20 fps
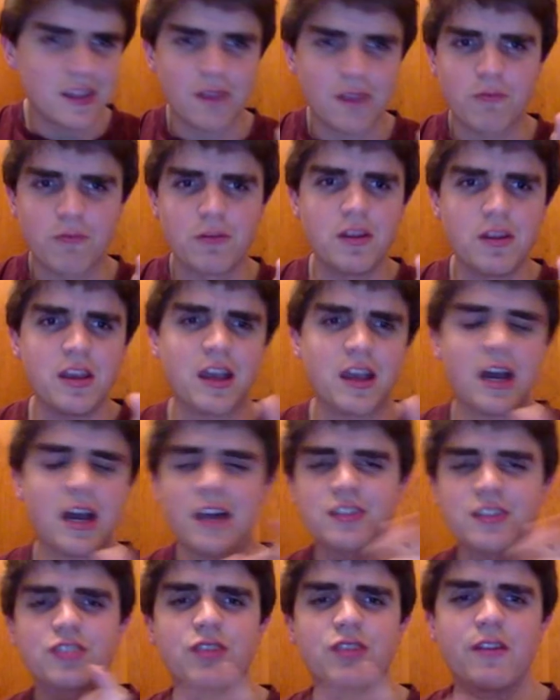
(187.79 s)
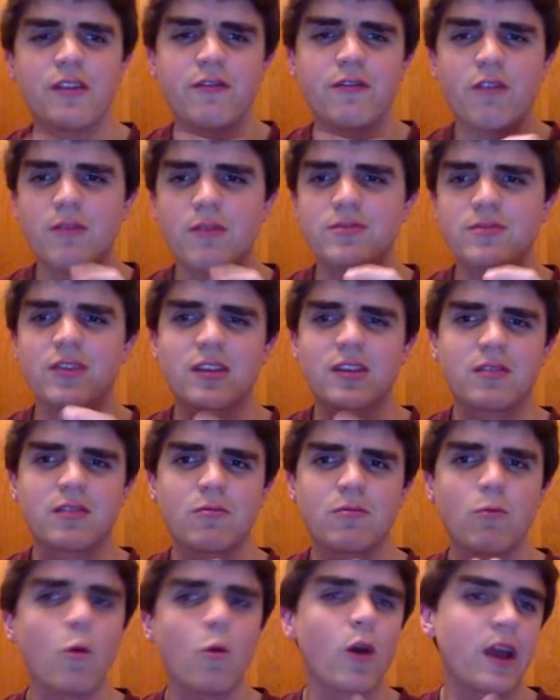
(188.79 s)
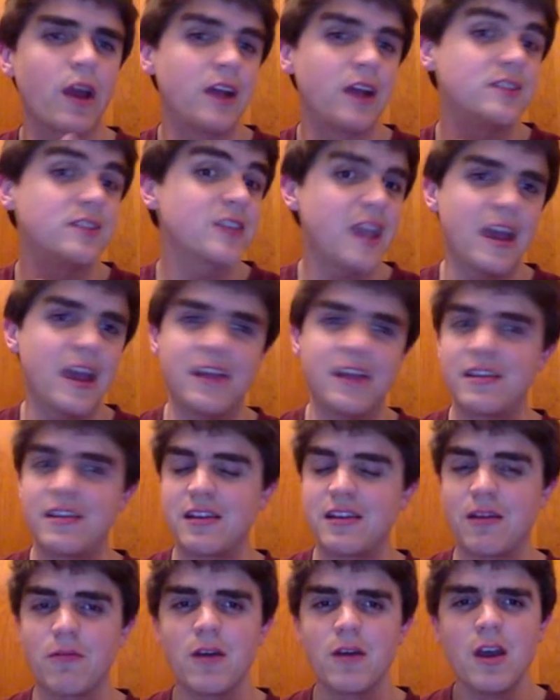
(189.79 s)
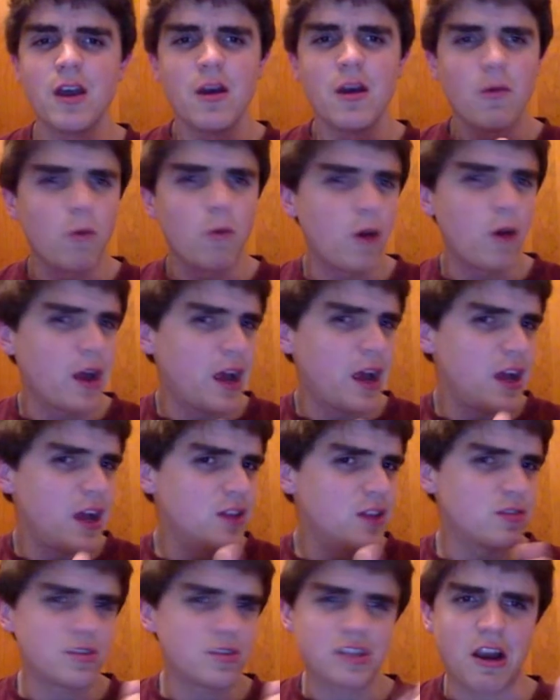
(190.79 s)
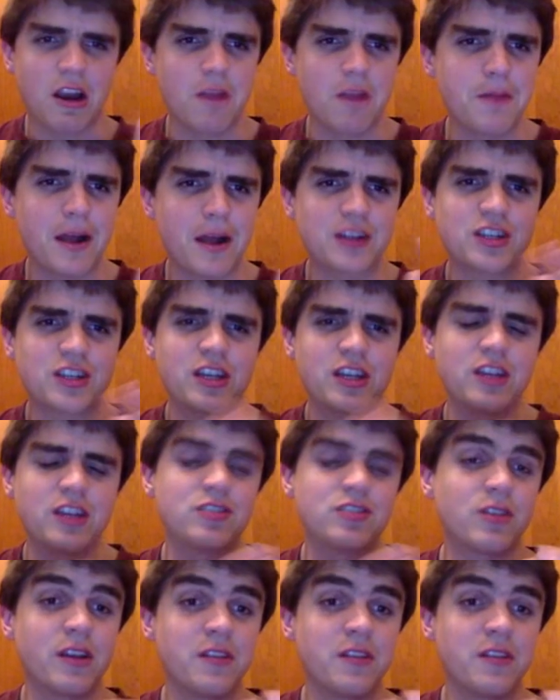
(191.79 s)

really concentrated forms of like Warheads candy. Now, Warheads or Sour Patch Kids or any of